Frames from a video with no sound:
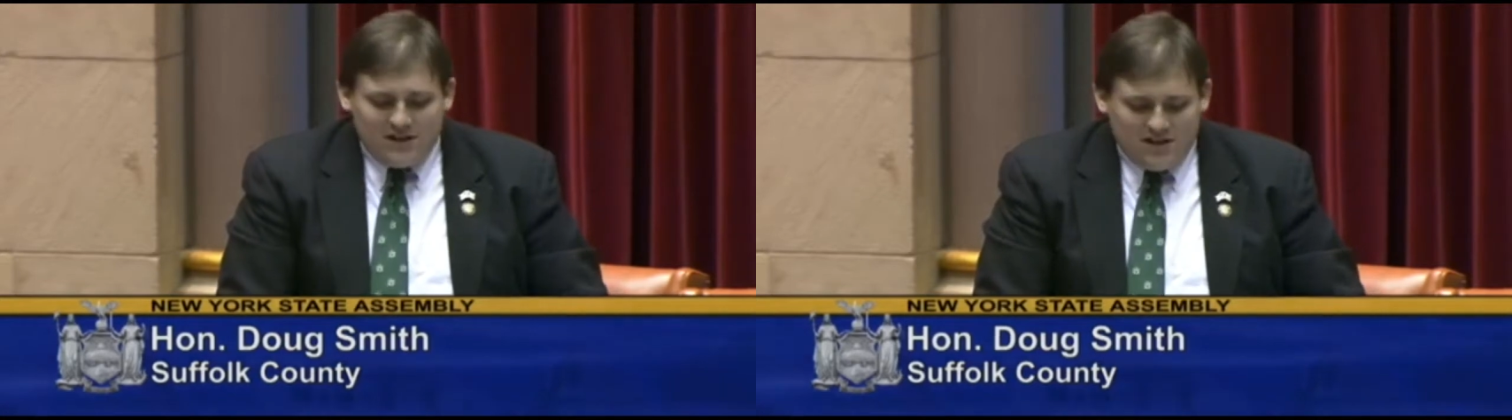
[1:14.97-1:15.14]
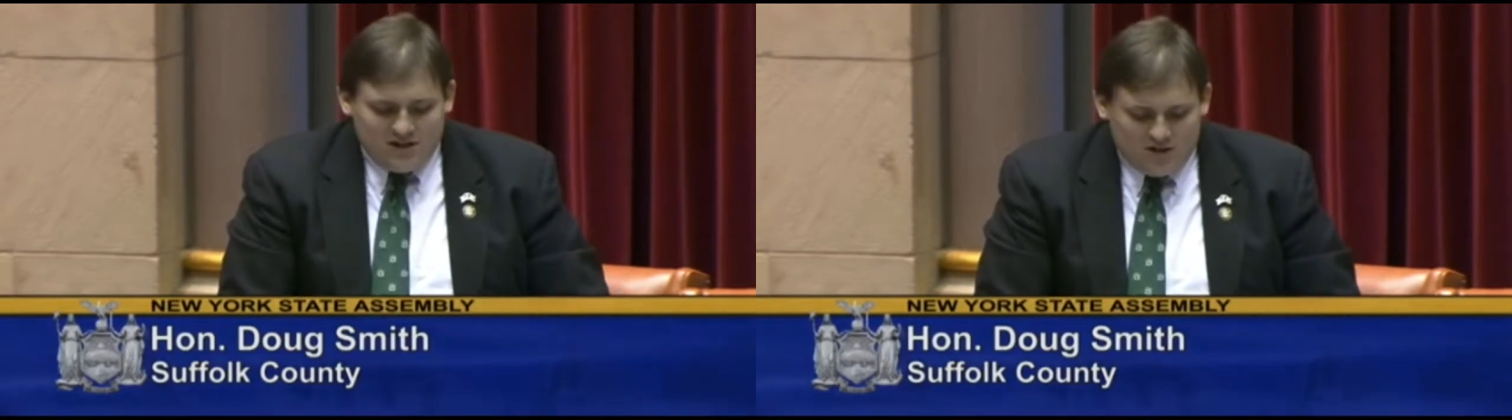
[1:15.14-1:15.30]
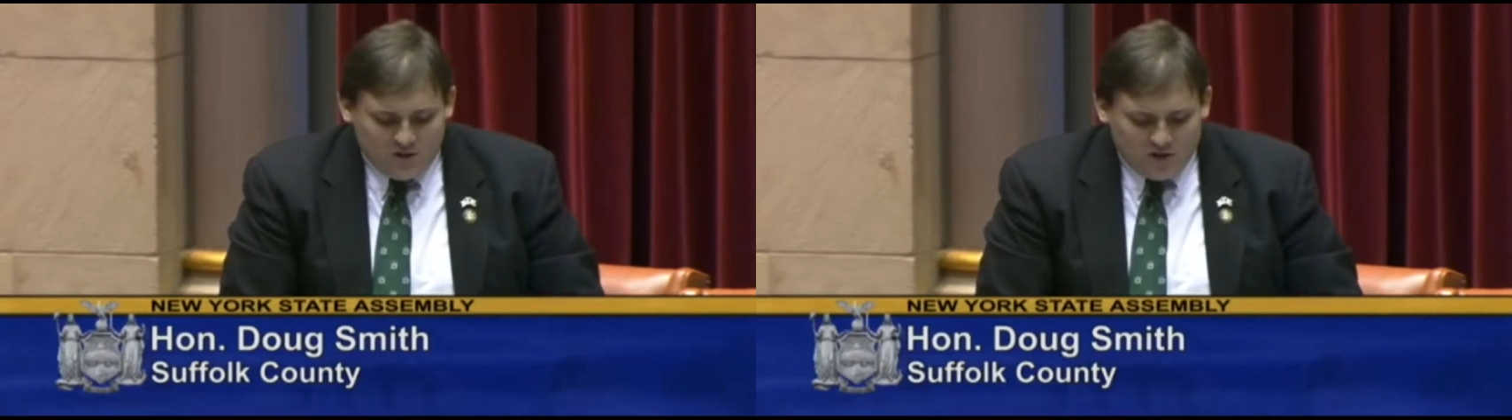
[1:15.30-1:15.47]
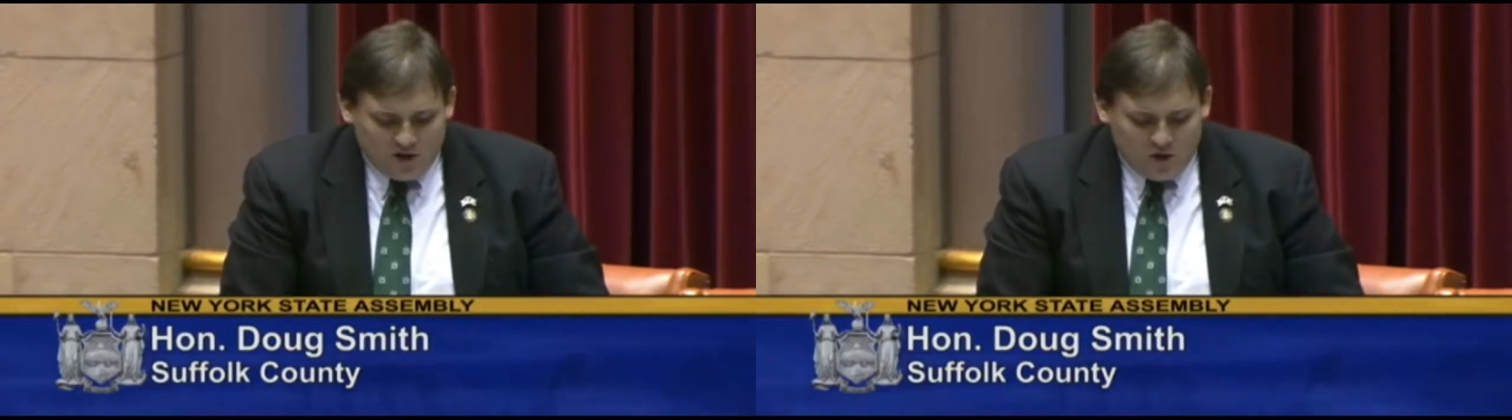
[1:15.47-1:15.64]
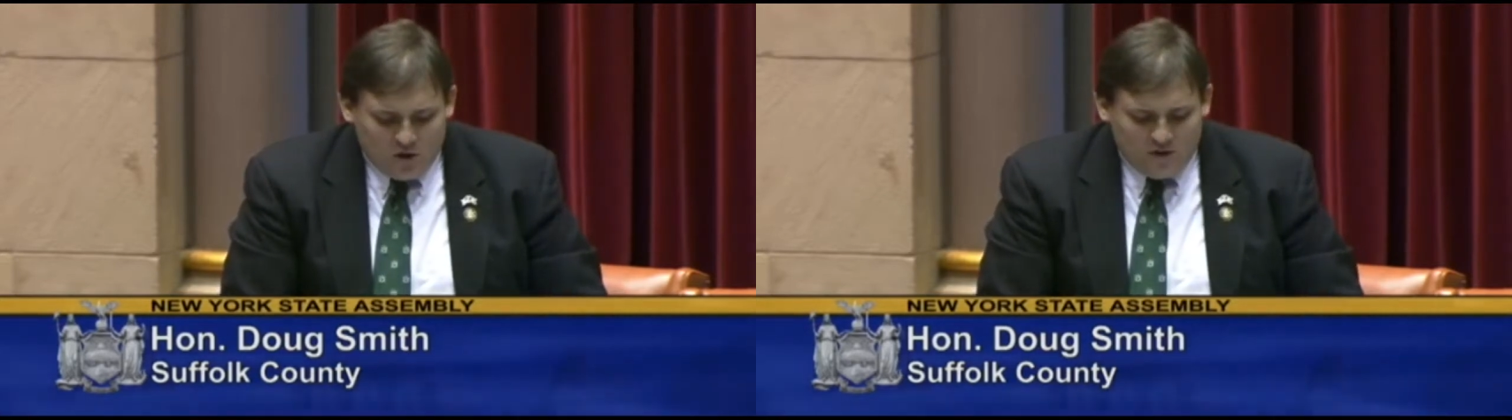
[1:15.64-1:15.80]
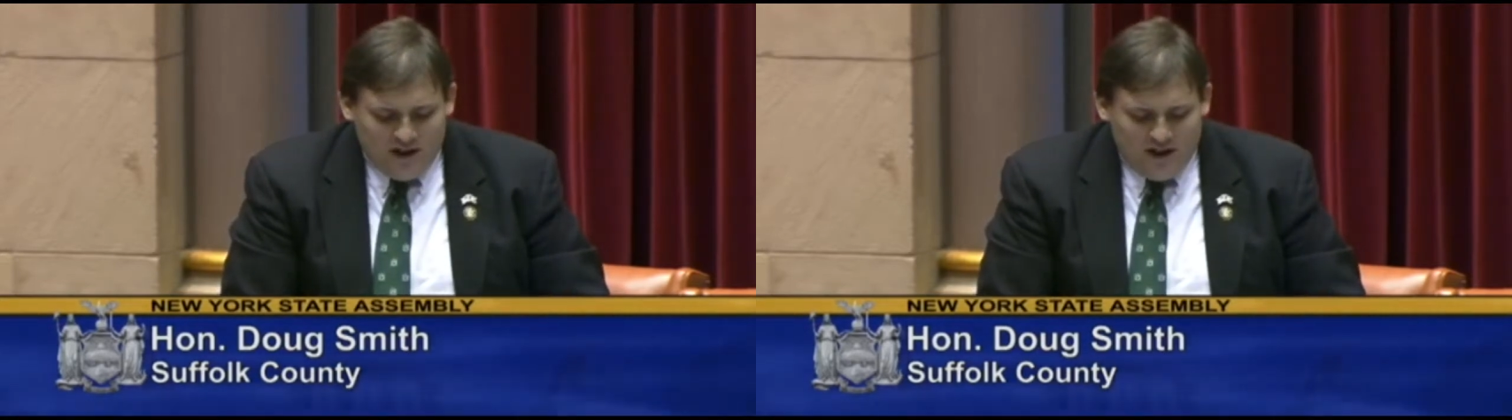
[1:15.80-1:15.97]
it to
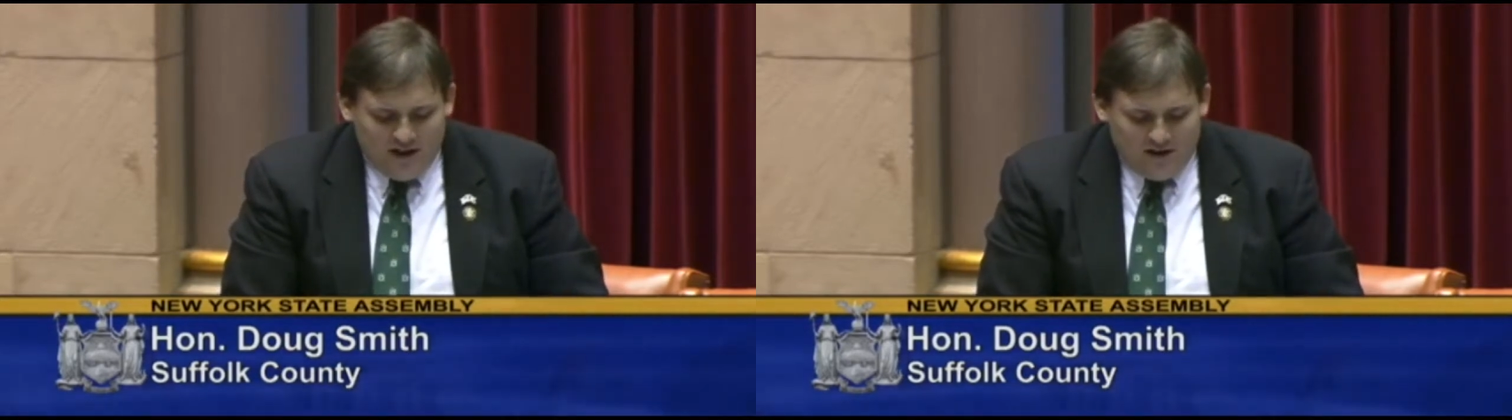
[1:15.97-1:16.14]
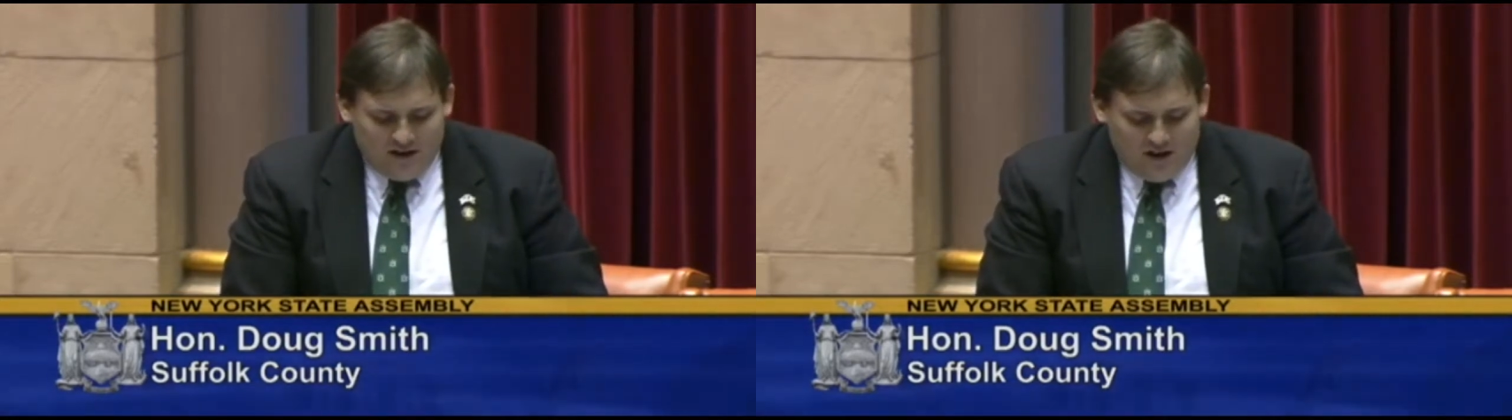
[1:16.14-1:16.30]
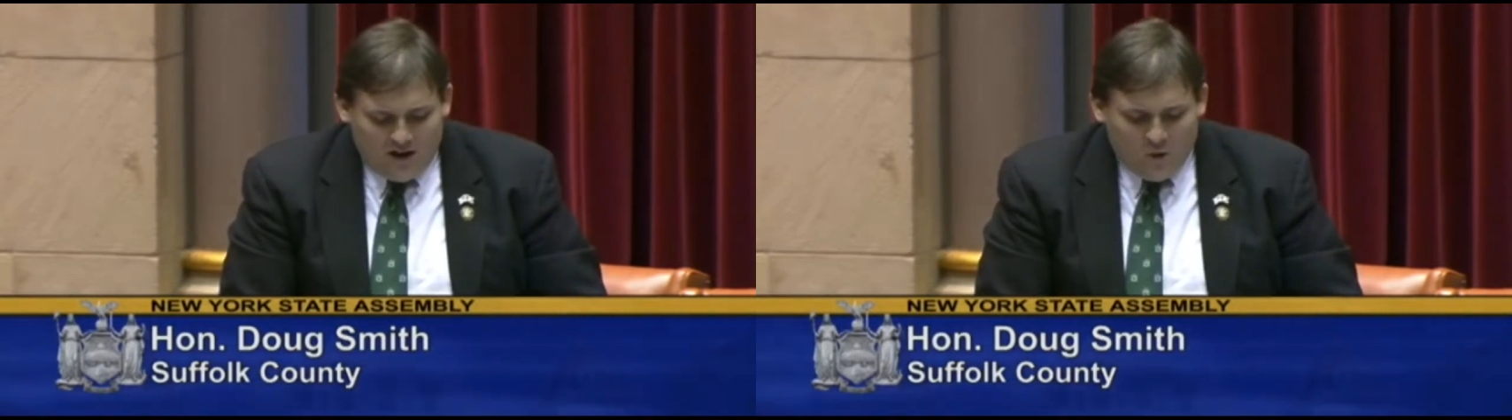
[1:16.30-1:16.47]
include that